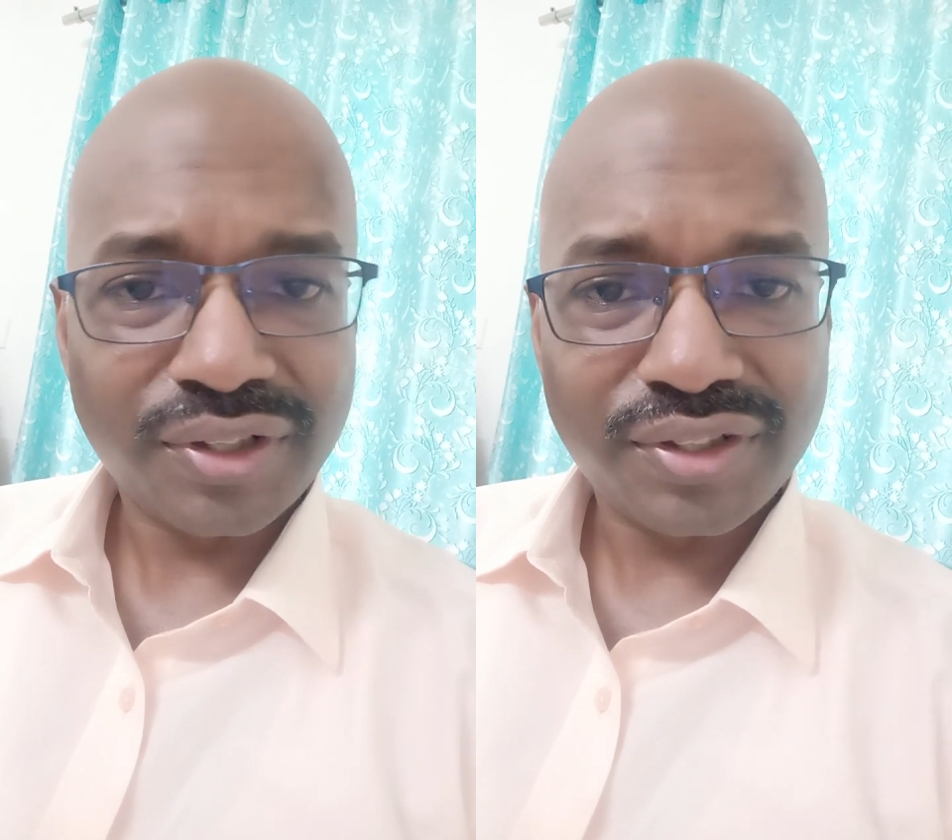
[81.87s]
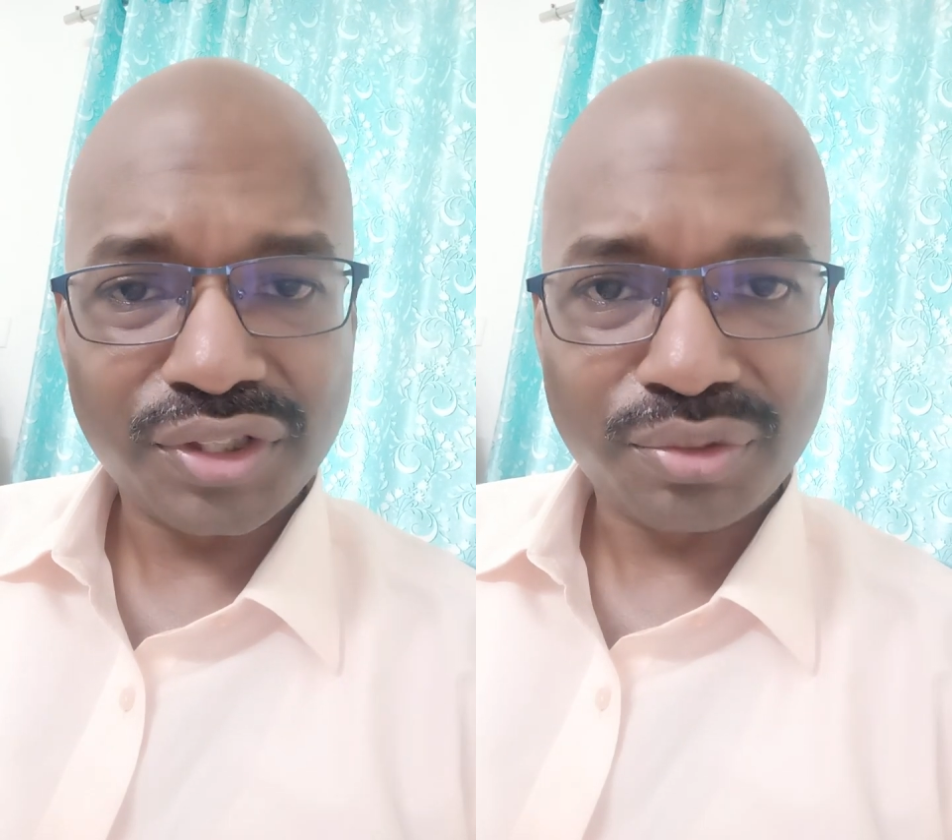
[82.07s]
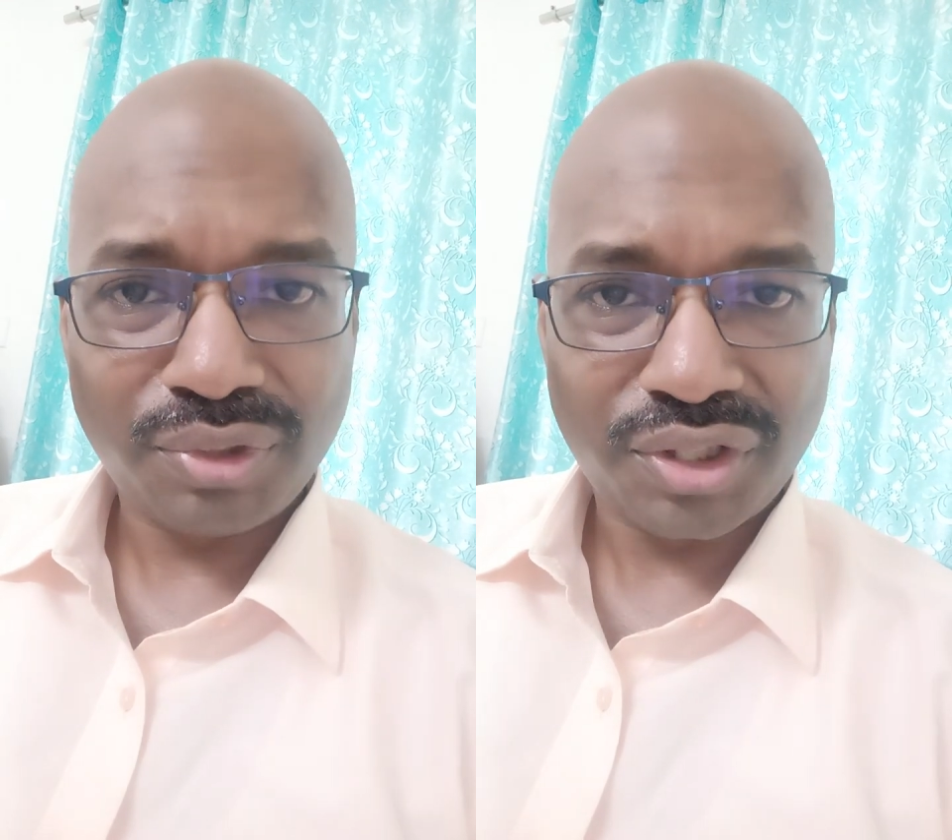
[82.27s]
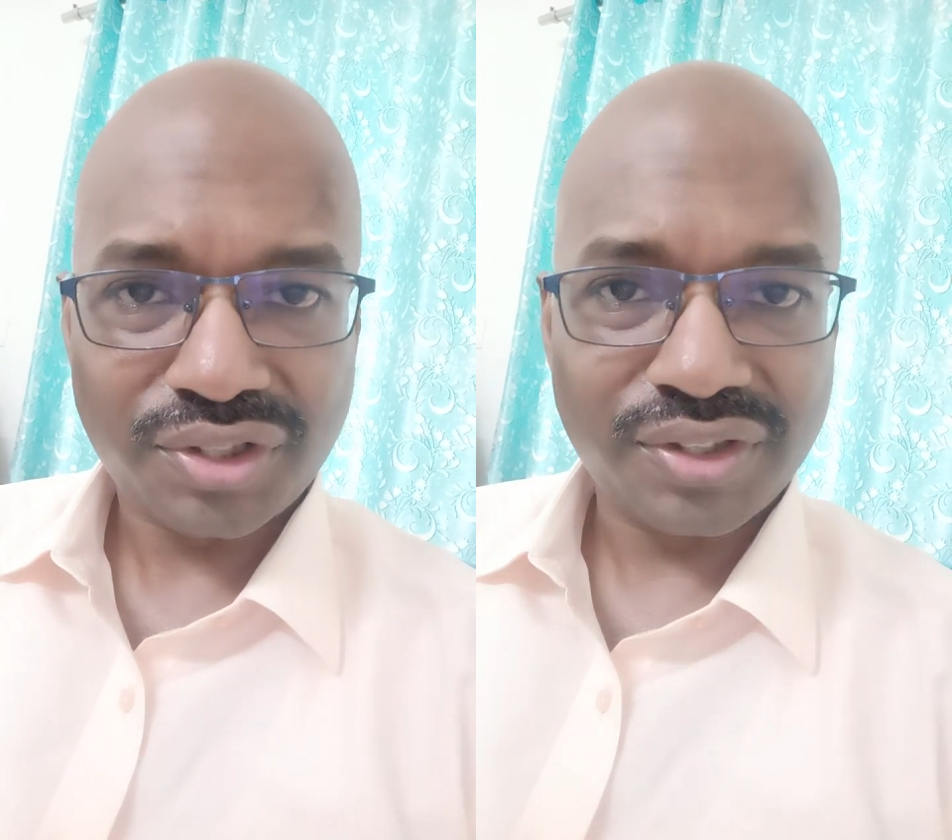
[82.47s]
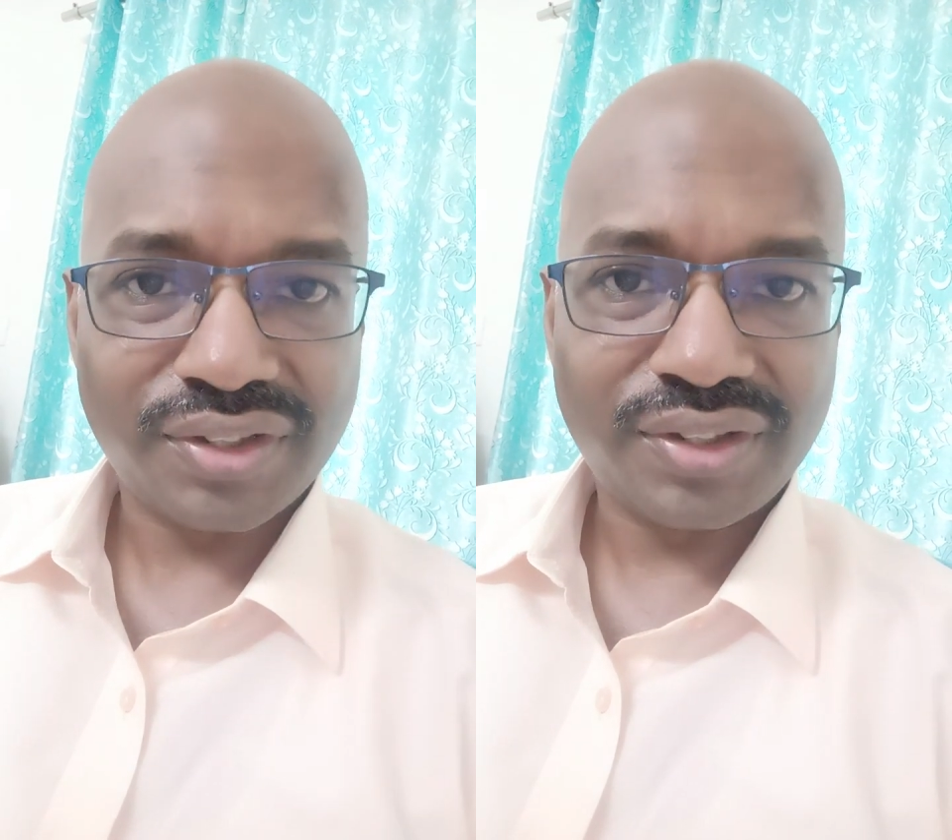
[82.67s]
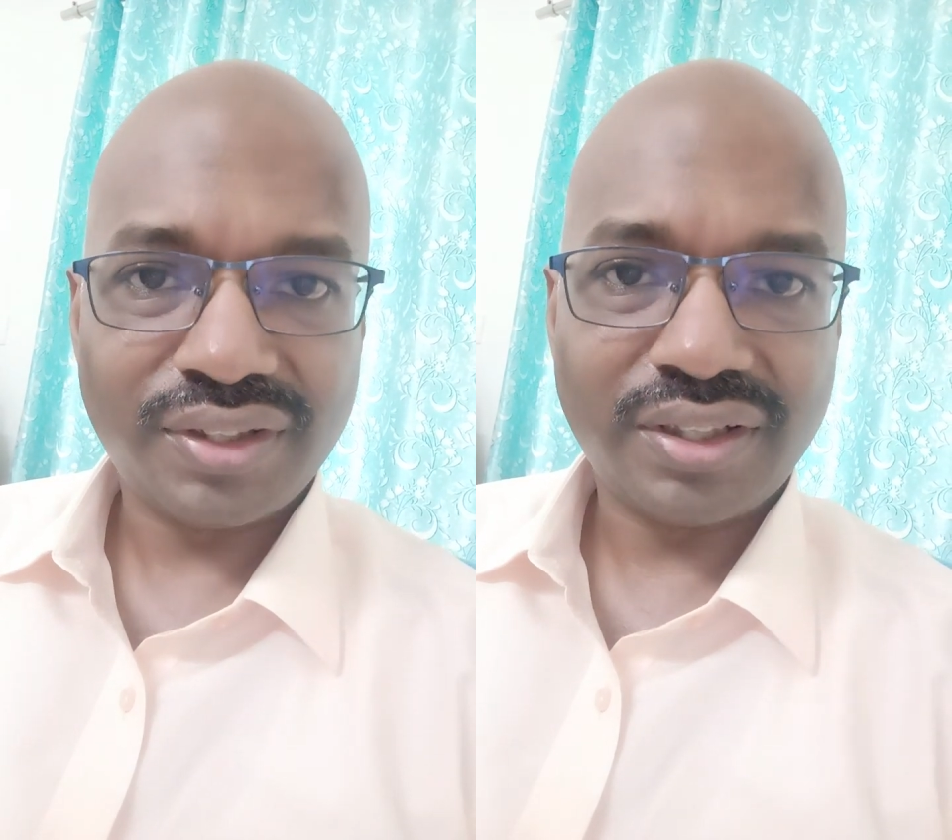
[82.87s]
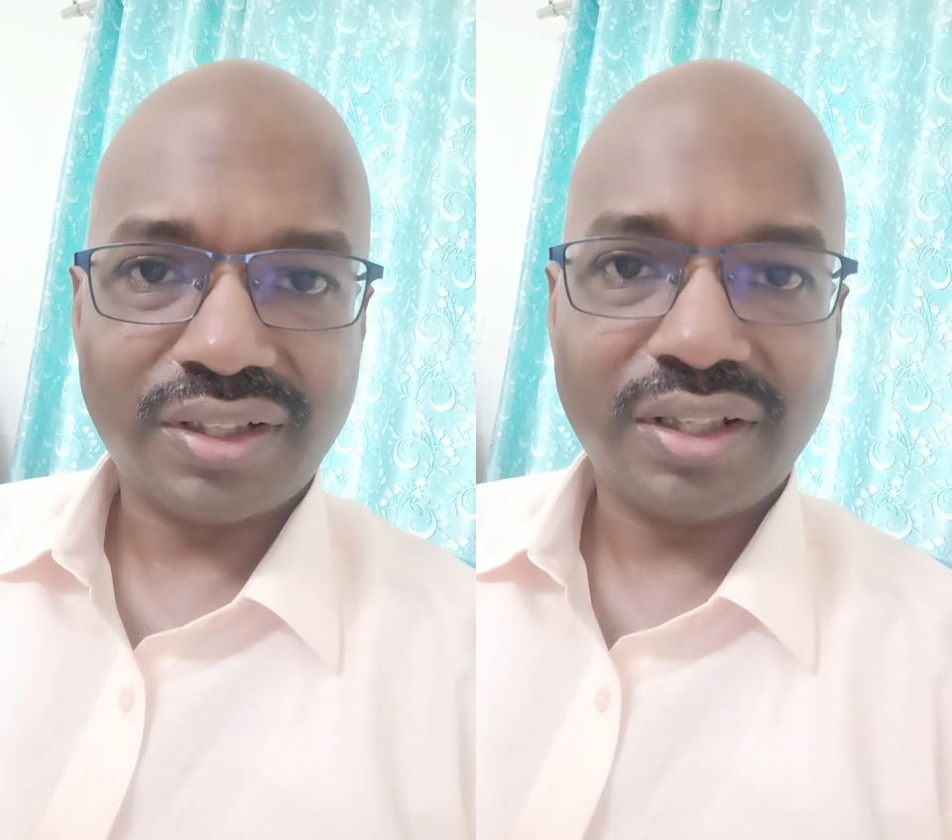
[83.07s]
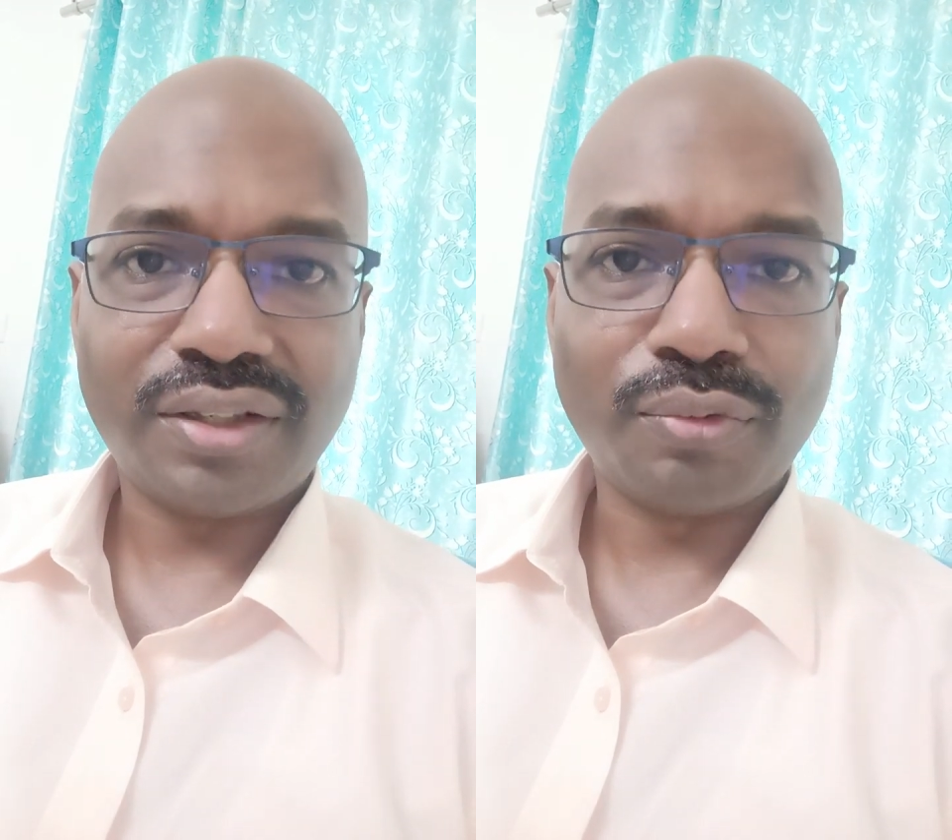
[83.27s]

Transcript: situations, right?